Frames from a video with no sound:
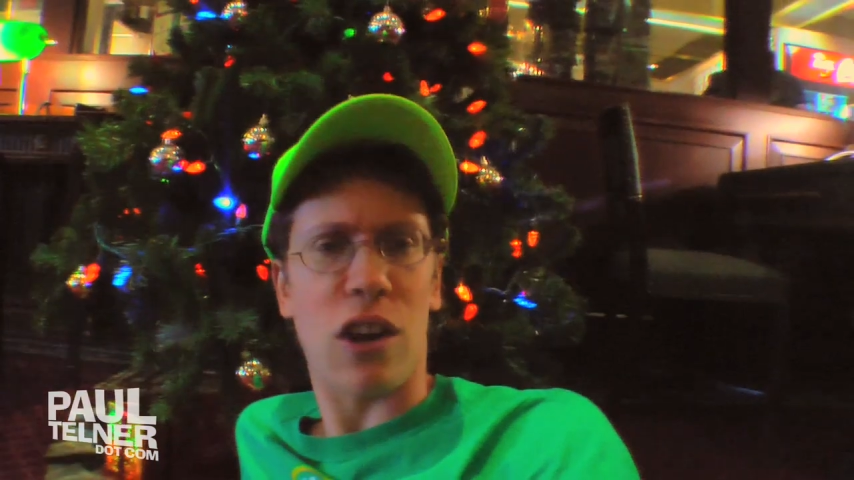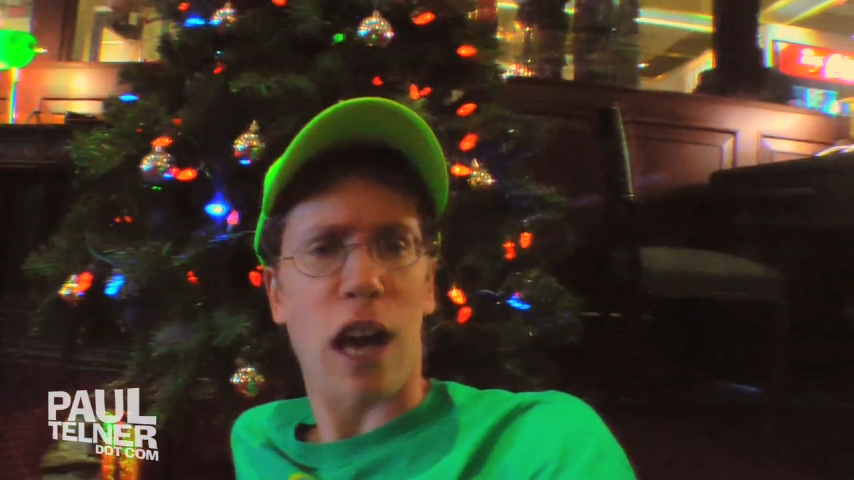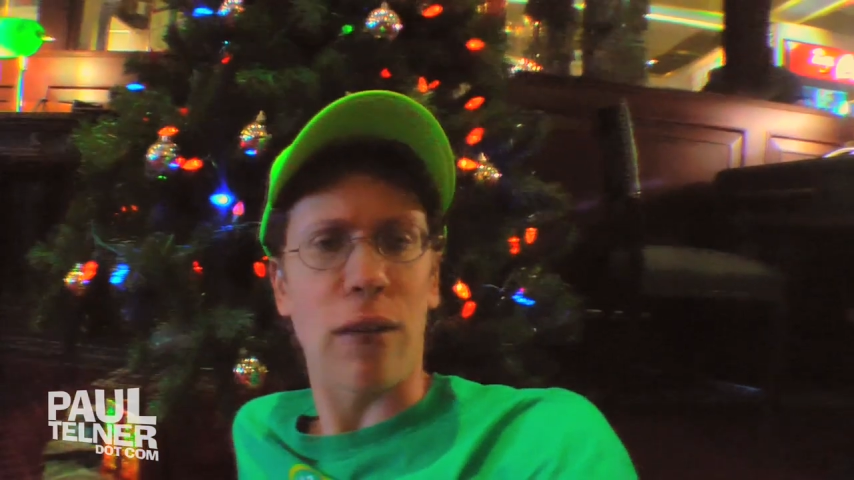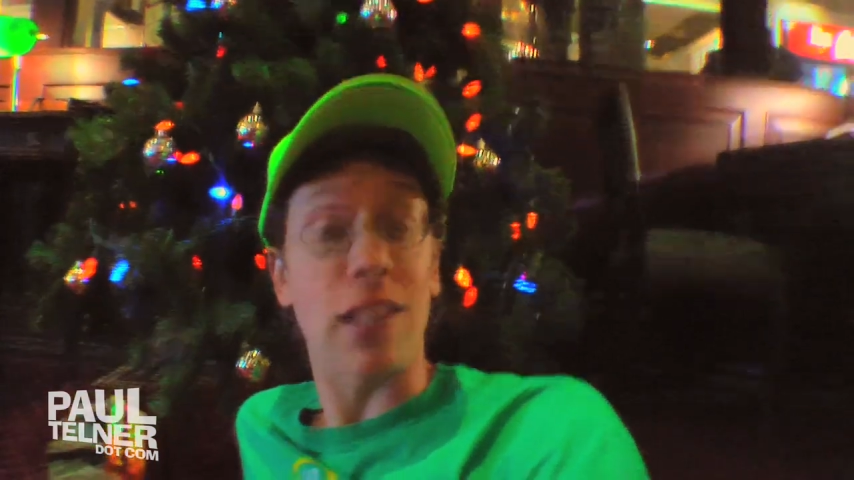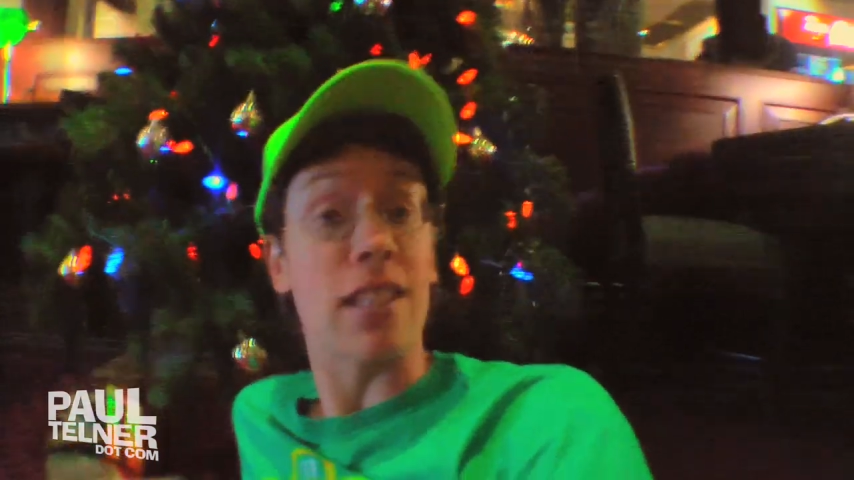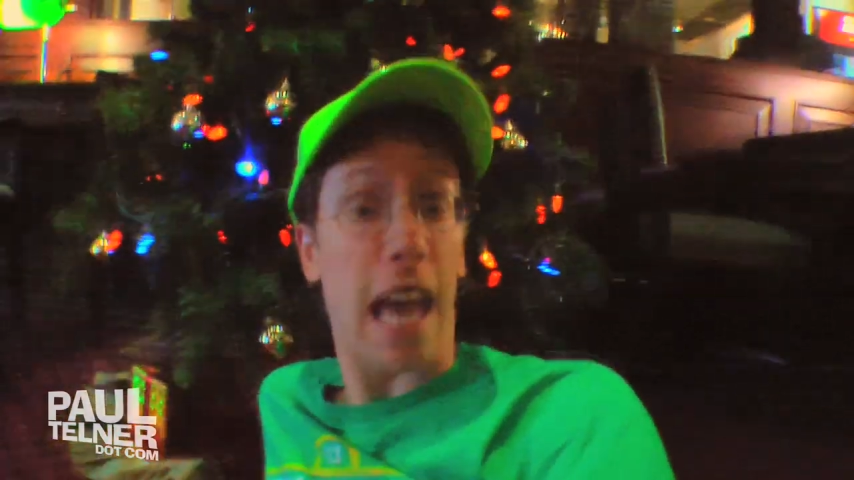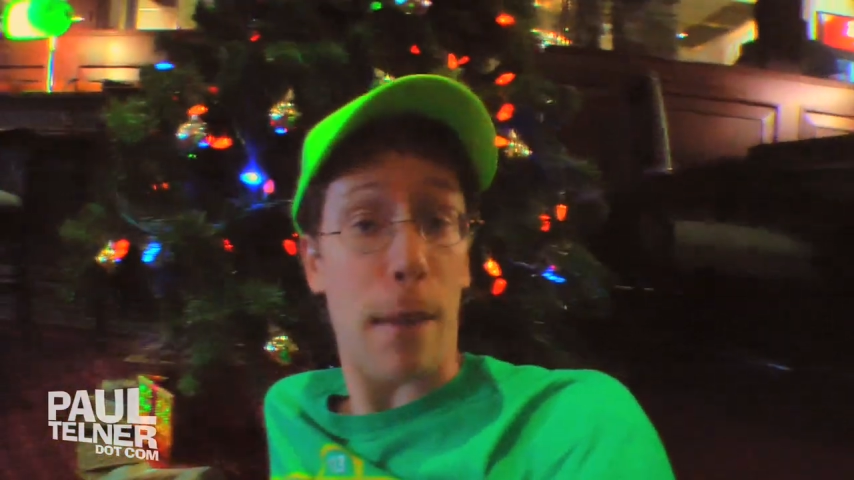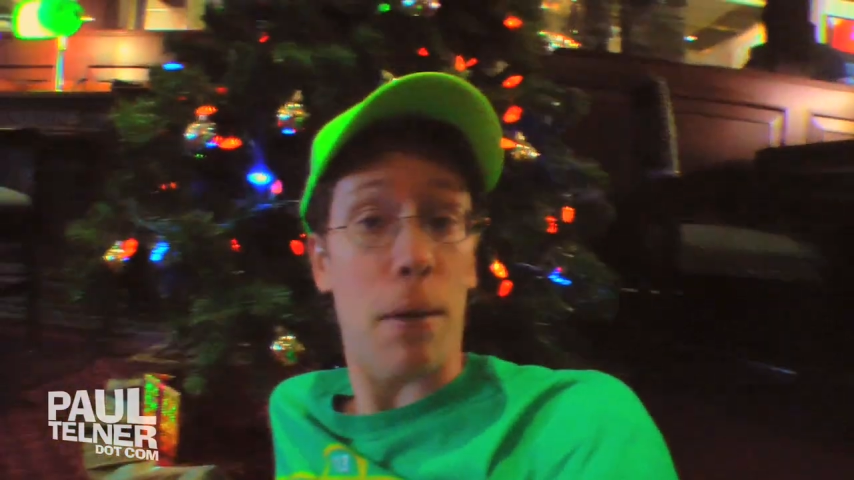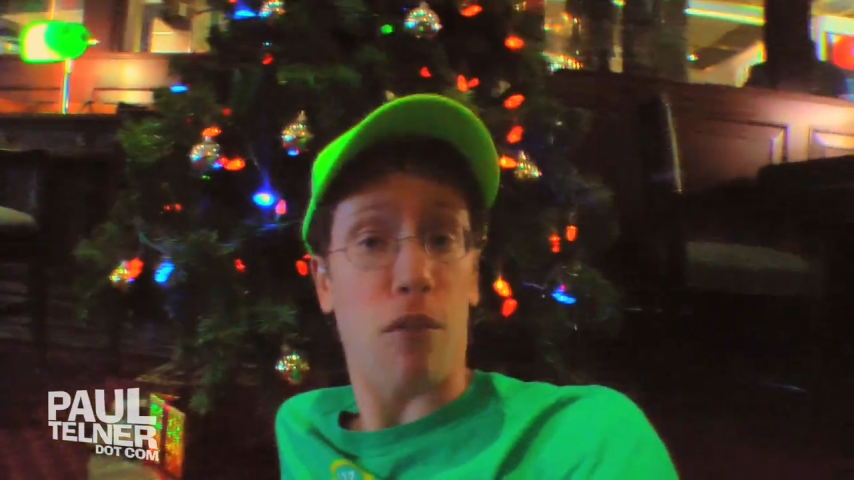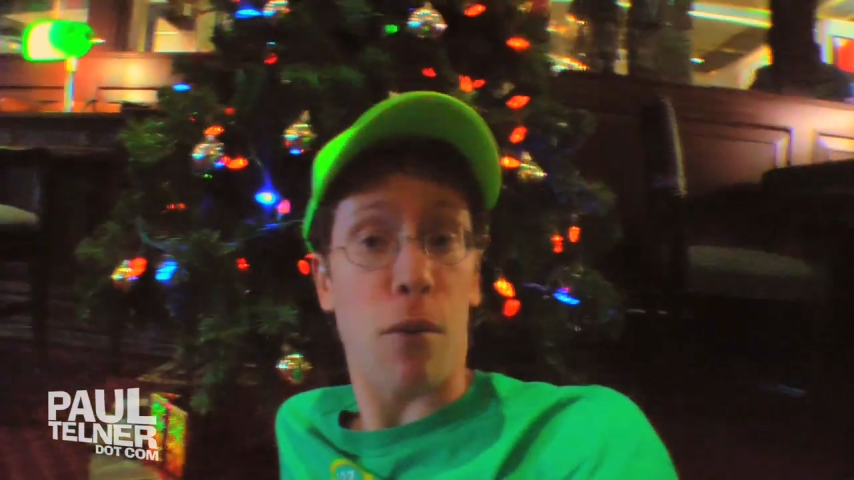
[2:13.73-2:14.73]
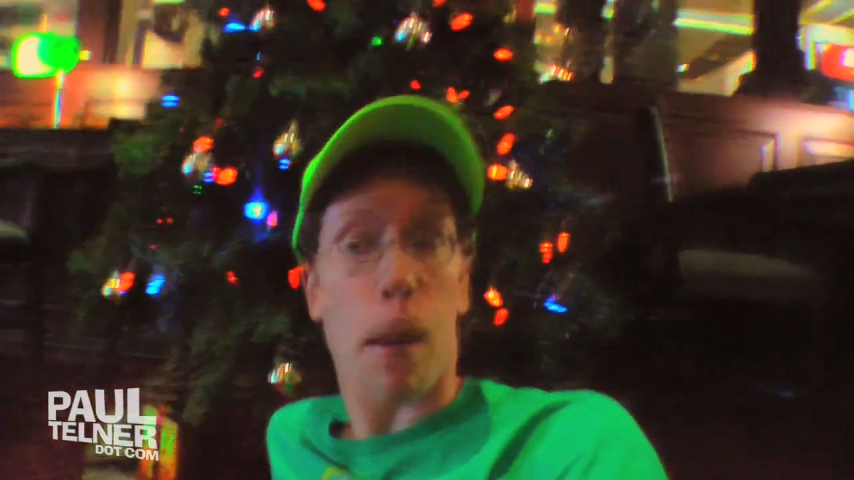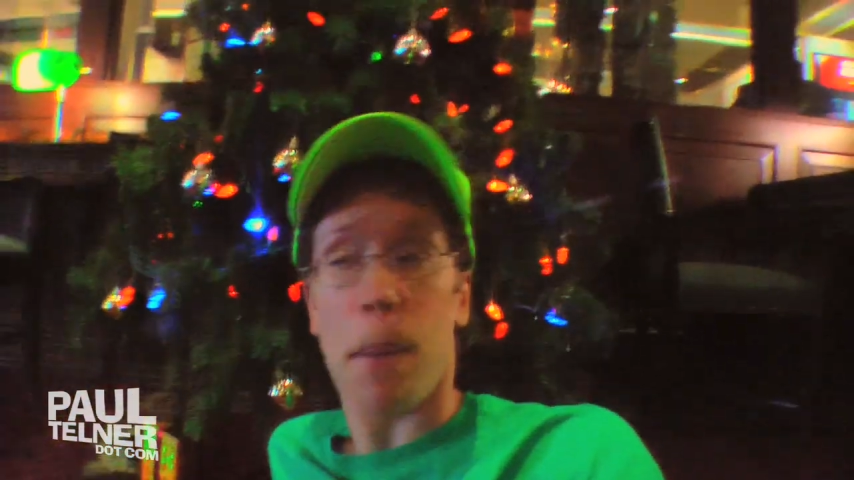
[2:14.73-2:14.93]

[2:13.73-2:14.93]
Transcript: kind of escaping from my